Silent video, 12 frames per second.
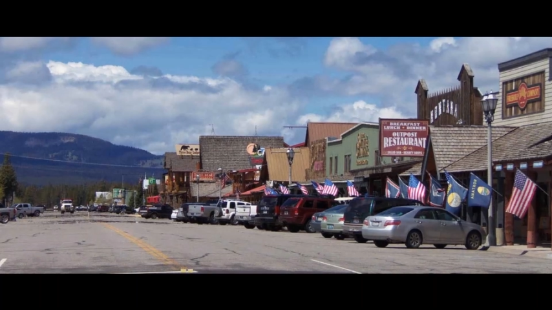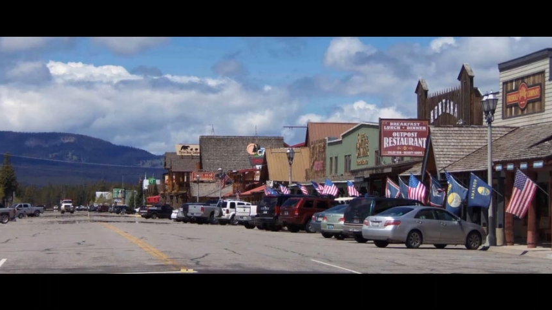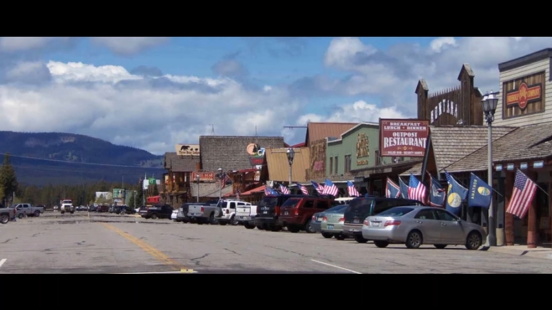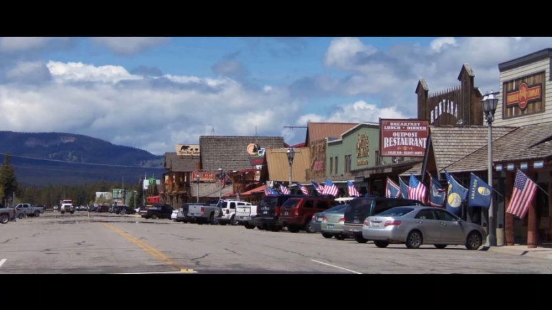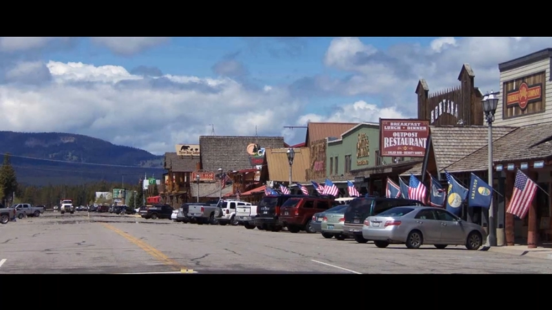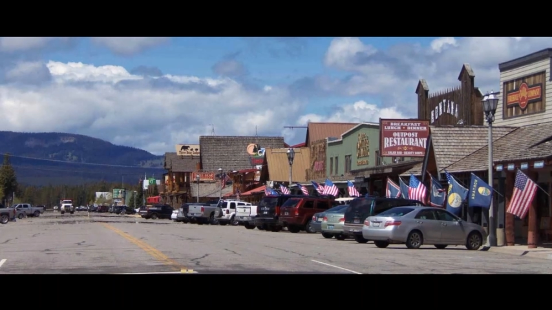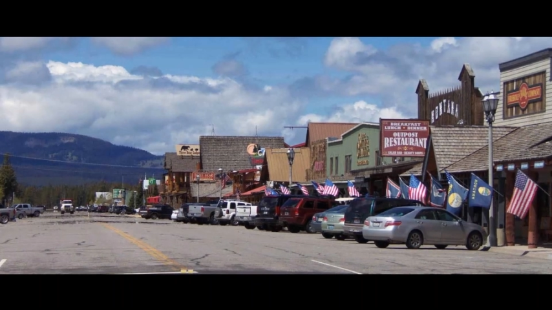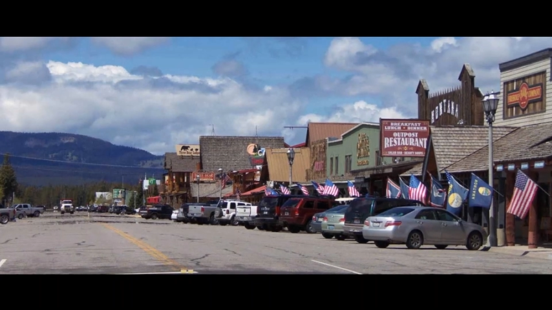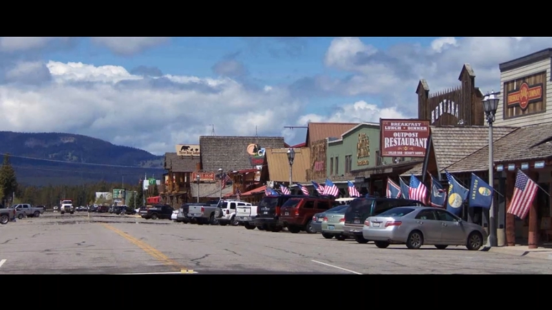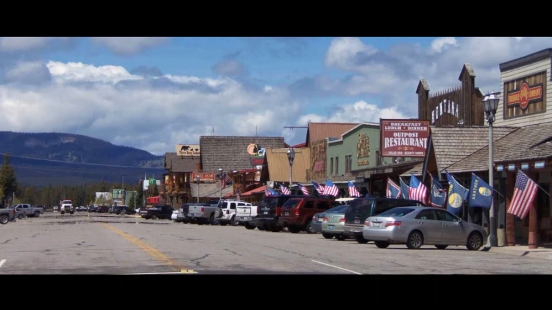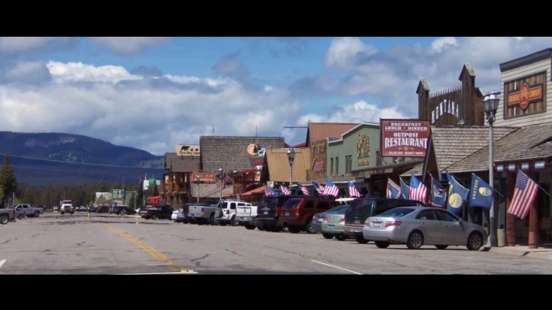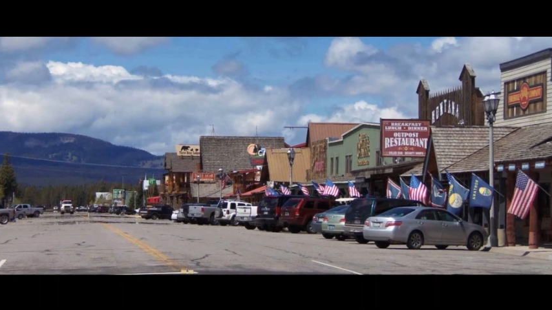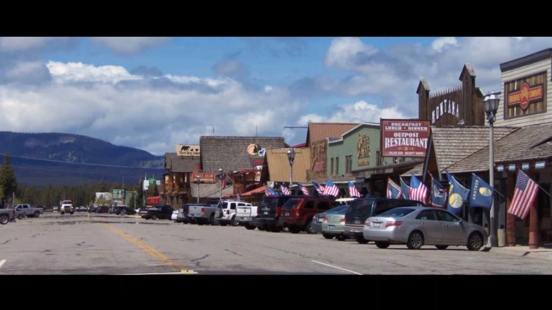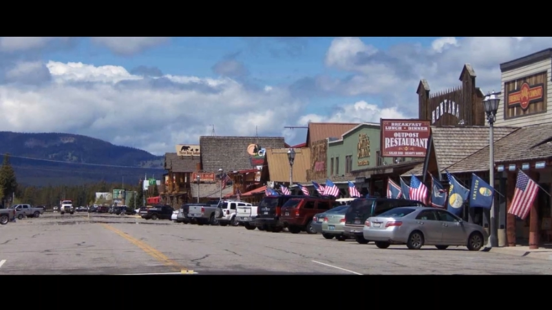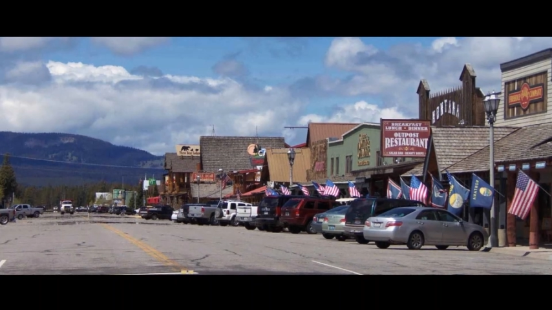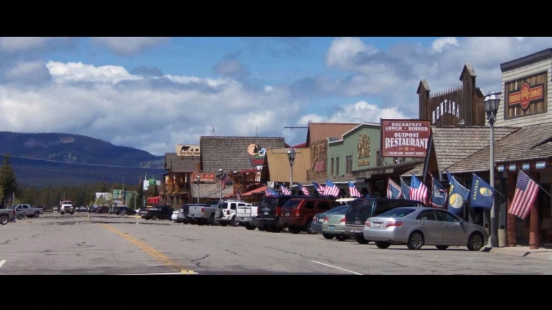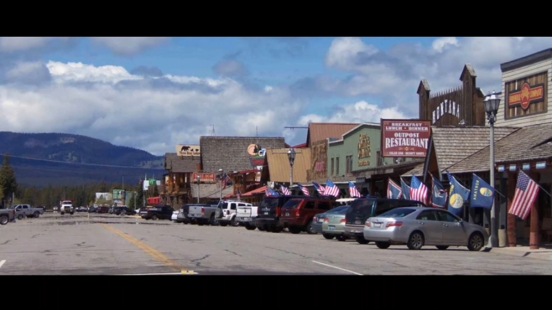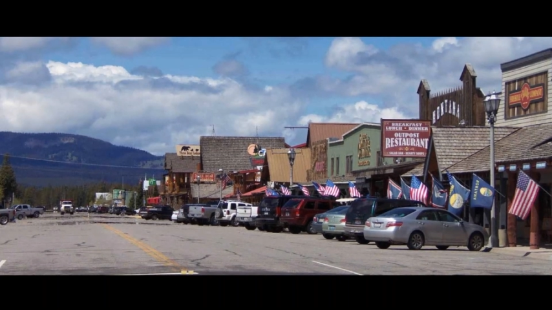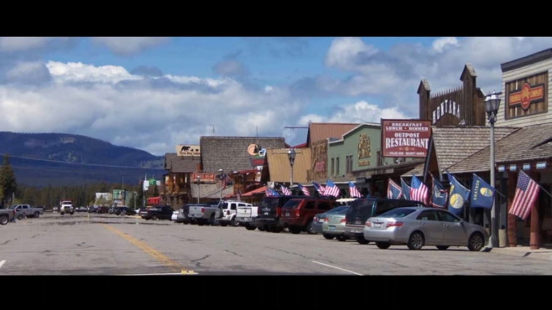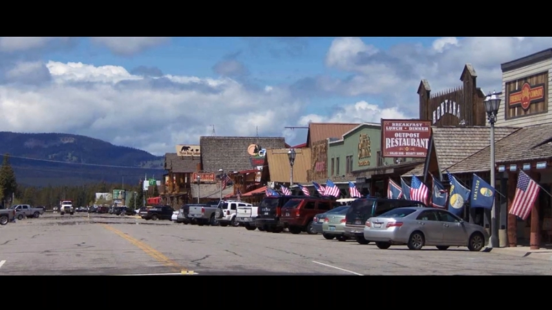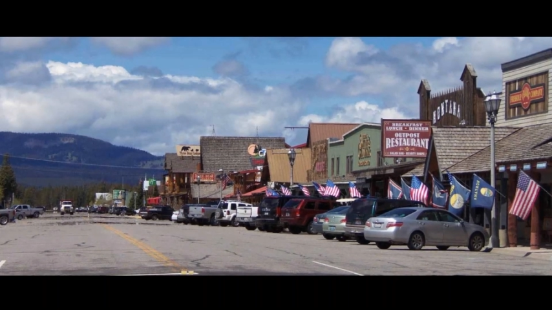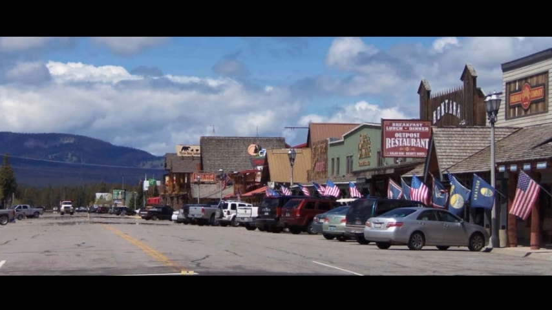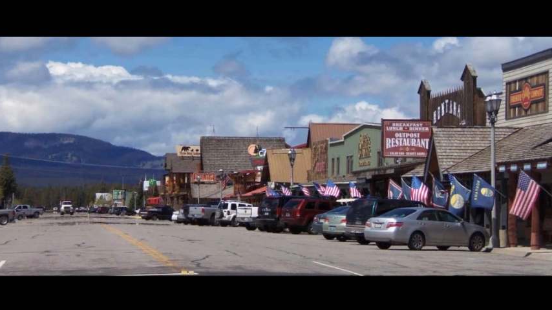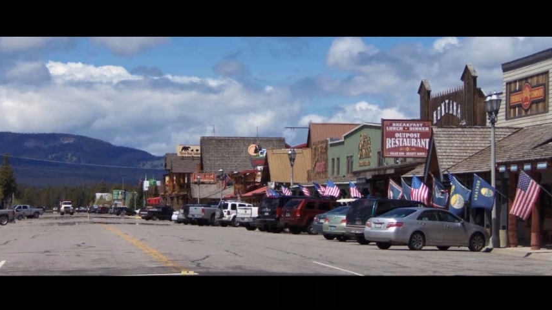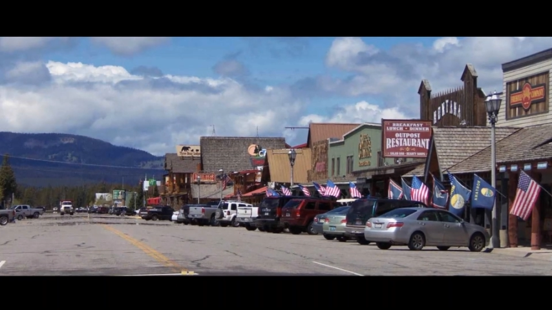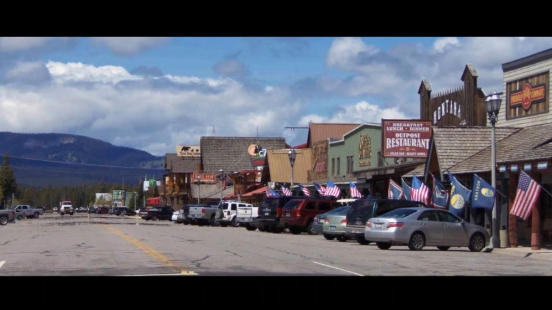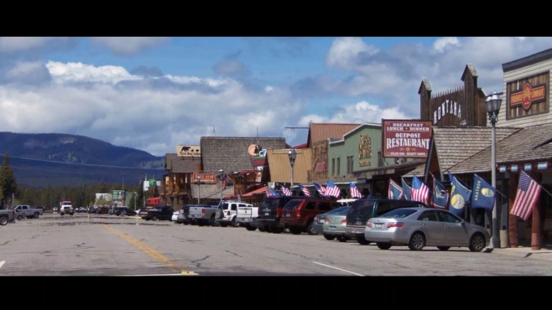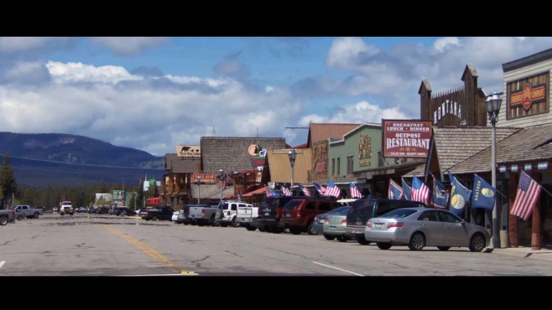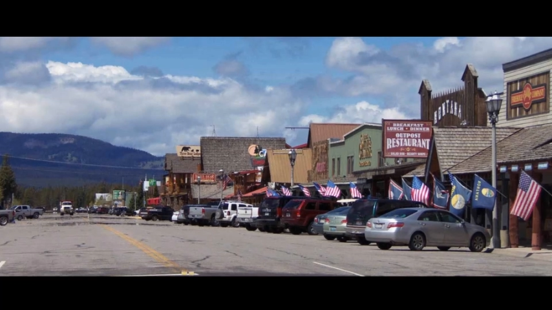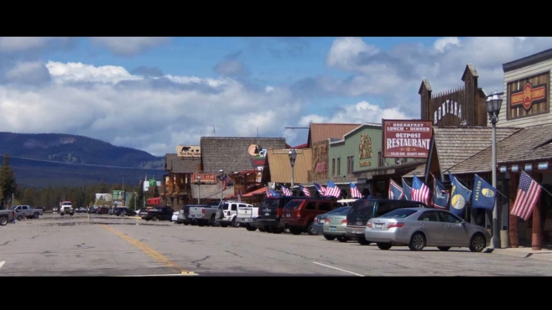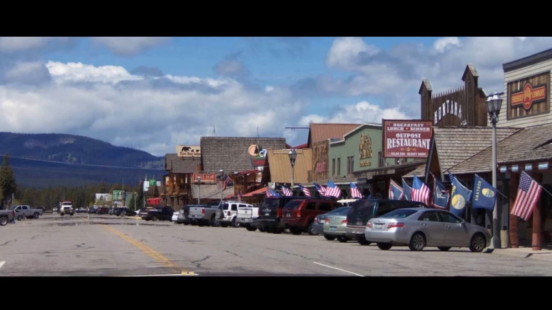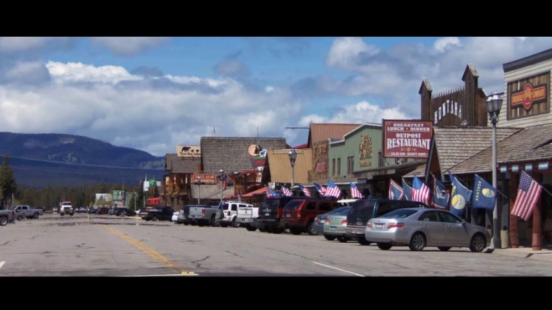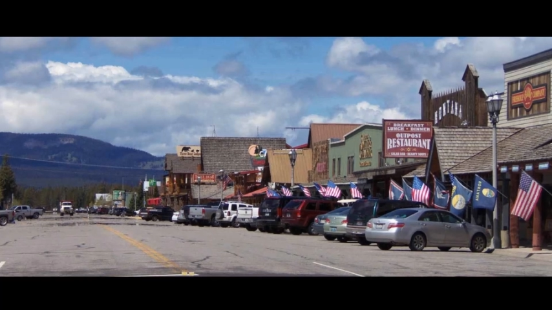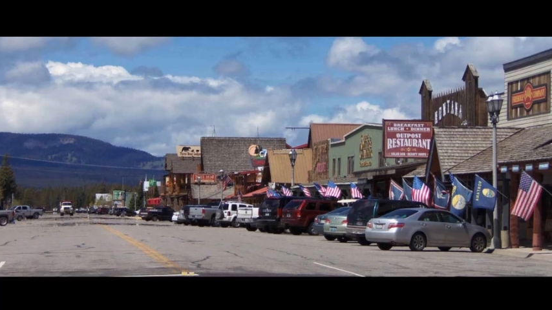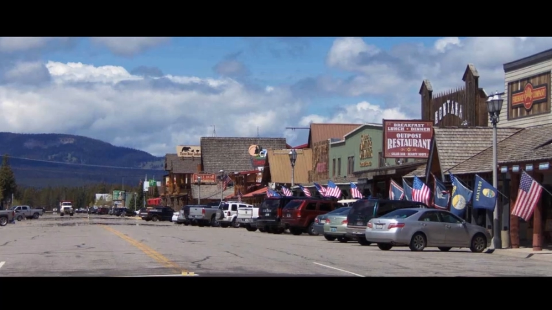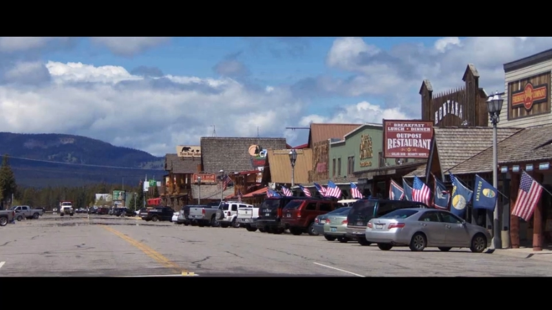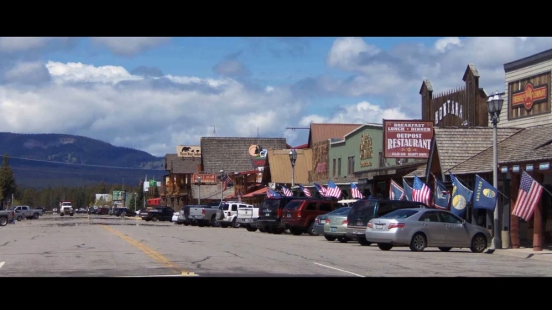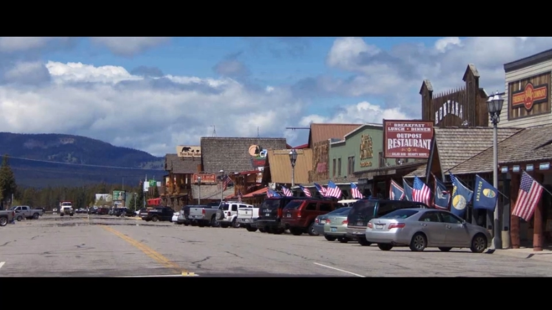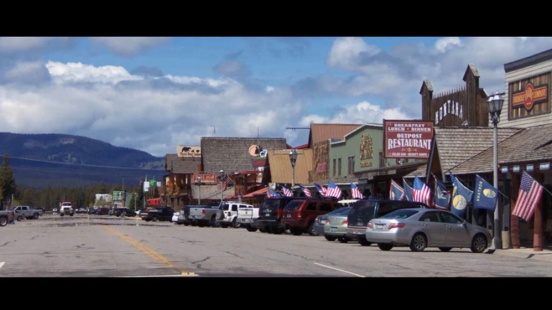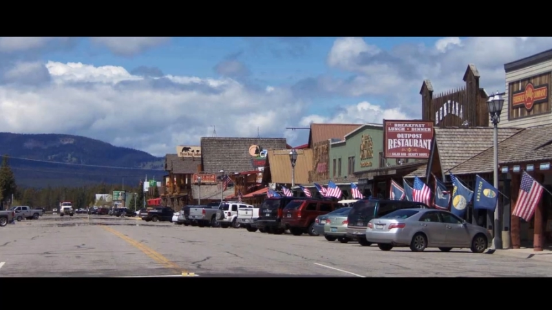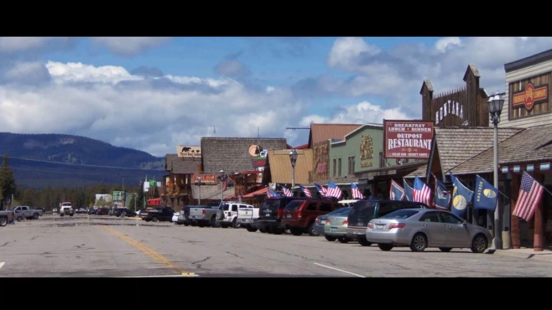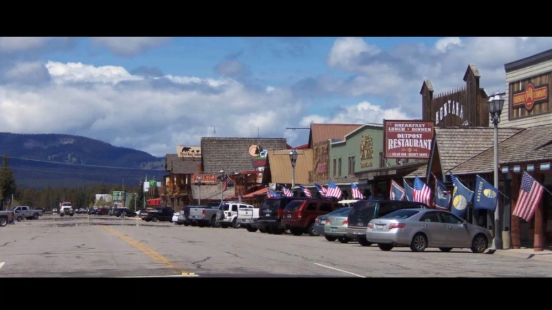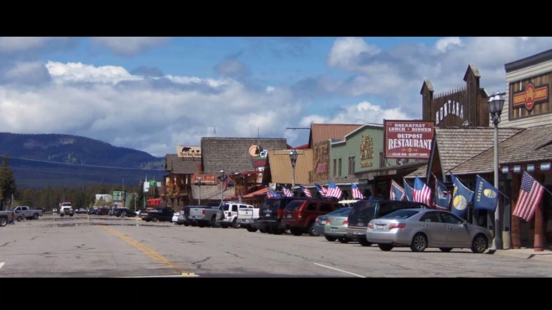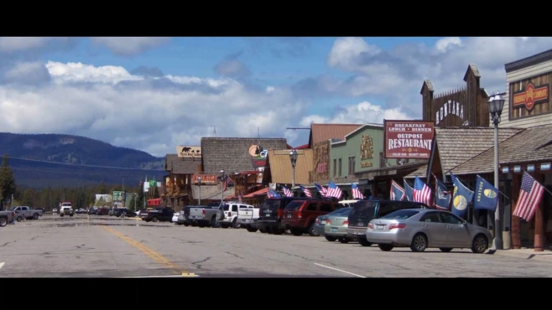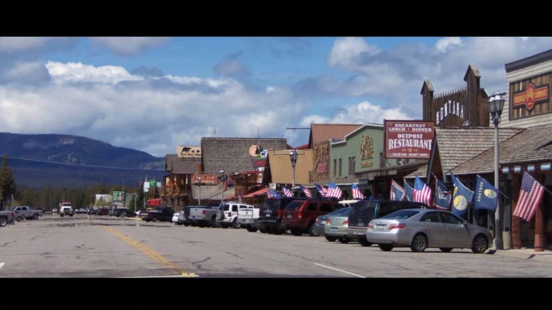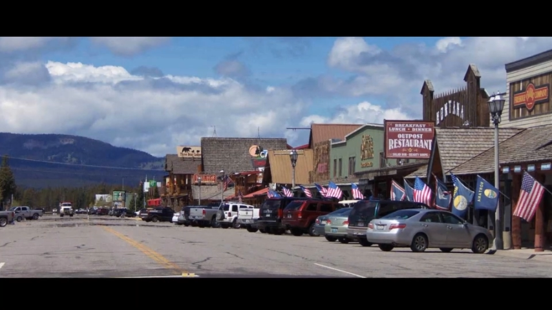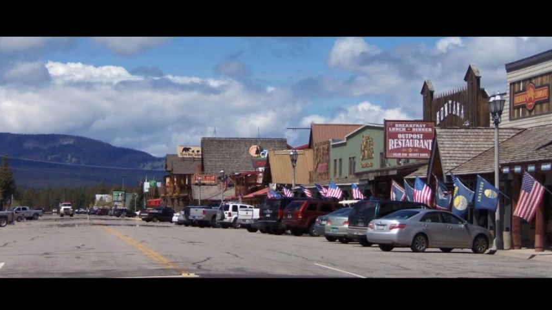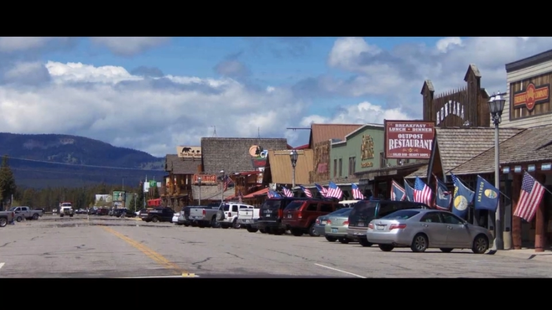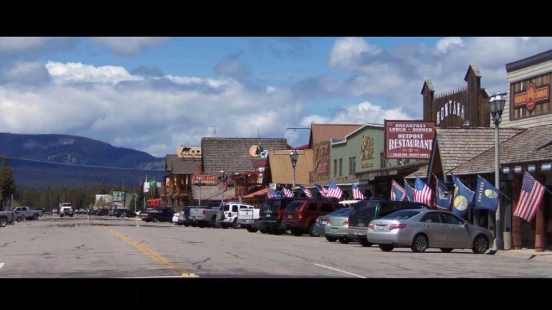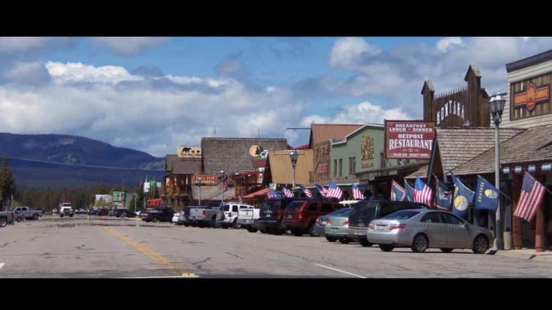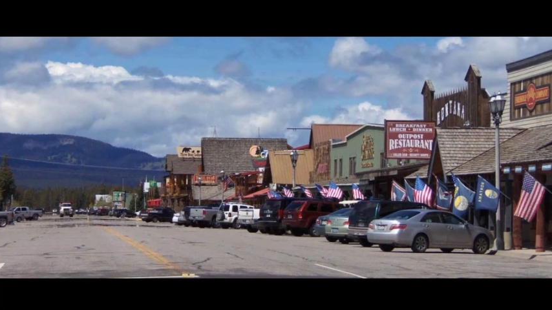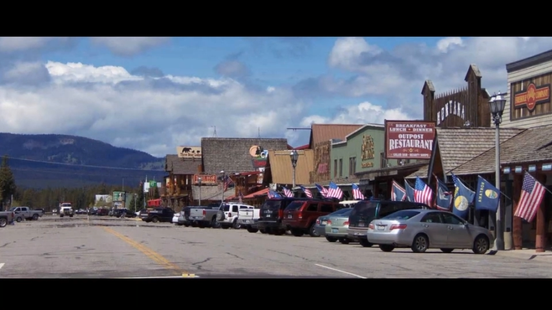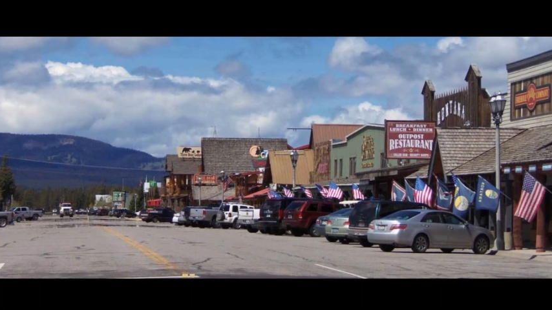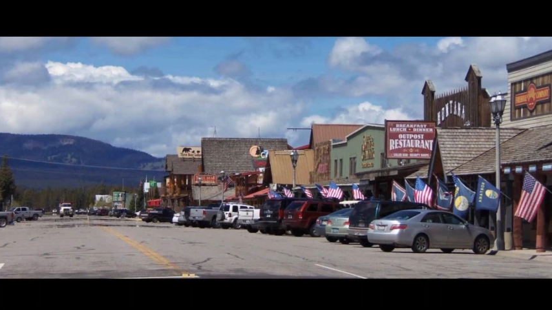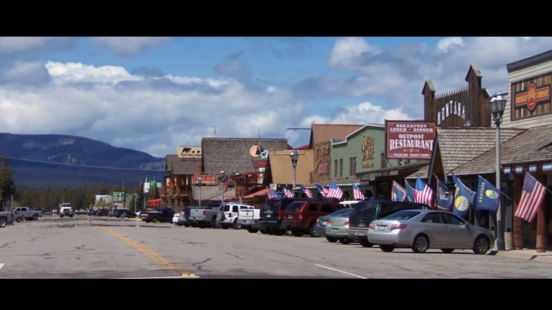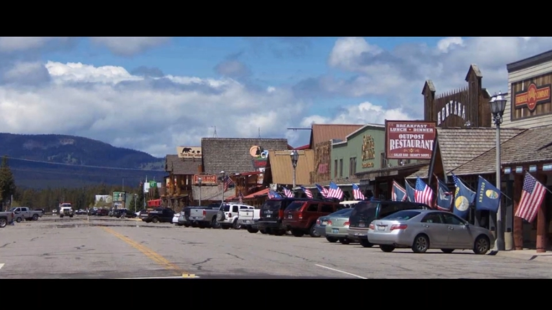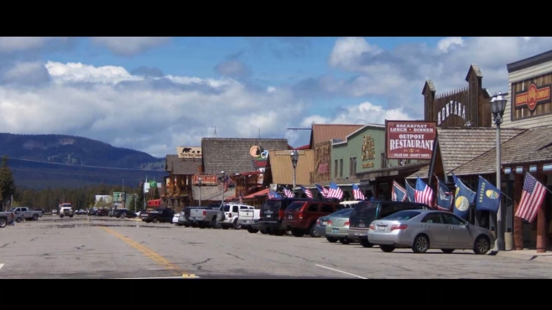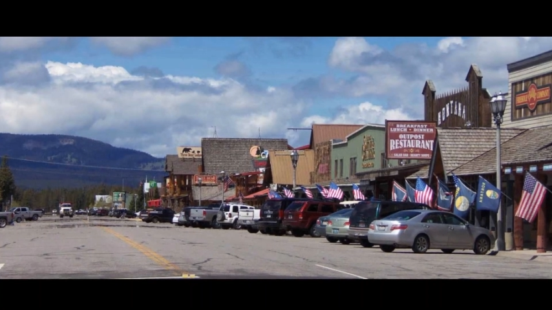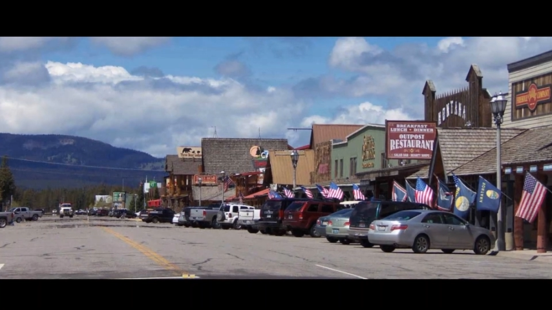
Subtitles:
No face is visible, so there are no lips to read.